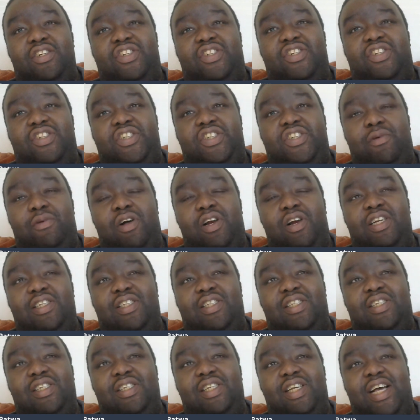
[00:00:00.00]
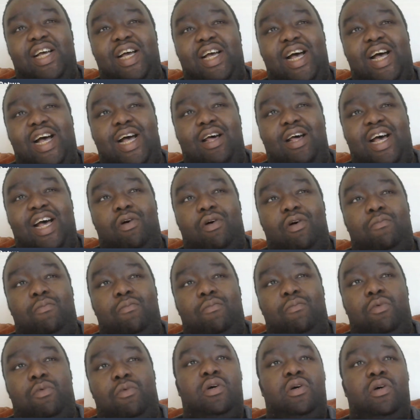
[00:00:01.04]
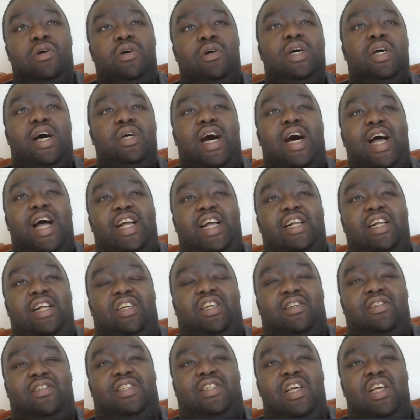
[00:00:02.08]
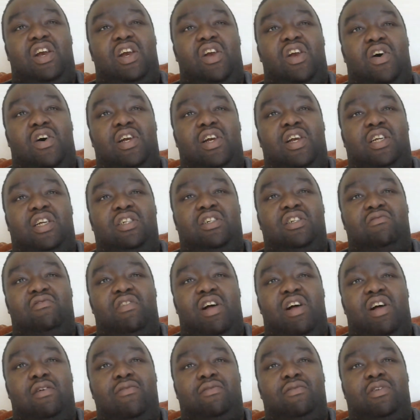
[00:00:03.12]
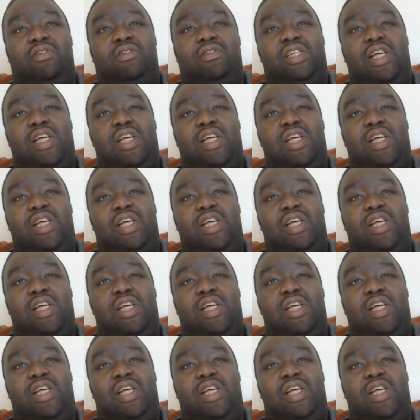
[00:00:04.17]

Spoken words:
I hate Chelsea a lot. London rivals and club with the most racist fans. I just saw